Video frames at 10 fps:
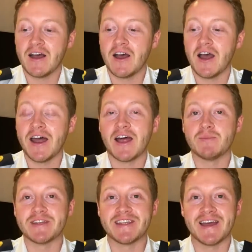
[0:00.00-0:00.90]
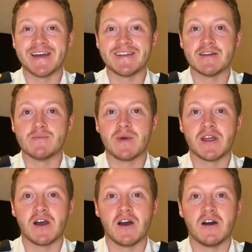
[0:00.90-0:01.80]
and I began my
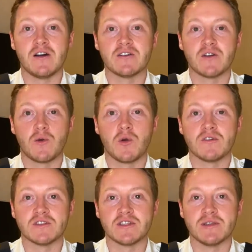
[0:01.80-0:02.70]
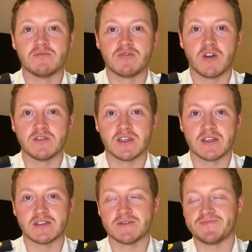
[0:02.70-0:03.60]
hard quarantine
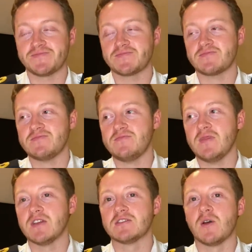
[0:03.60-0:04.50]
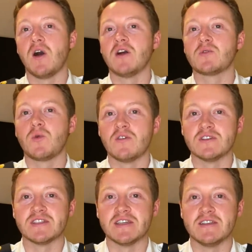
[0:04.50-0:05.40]
process. So hard
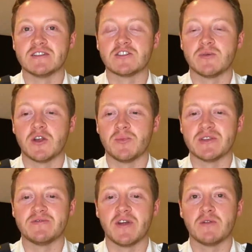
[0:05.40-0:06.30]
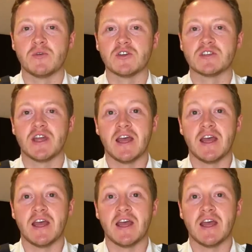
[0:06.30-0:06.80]
quarantine, to sum it up, is very much